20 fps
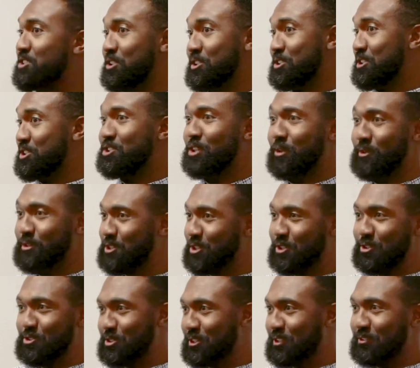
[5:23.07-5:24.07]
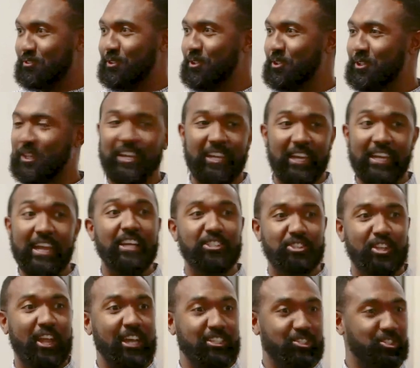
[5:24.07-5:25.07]
they're just showing children for an
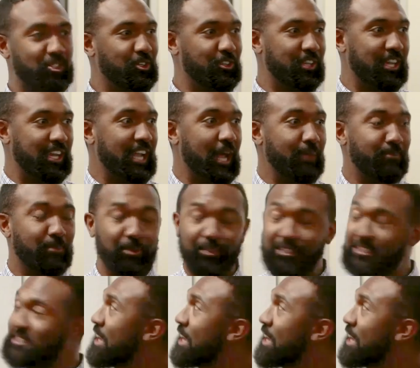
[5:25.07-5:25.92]
educational thing. And I pulled this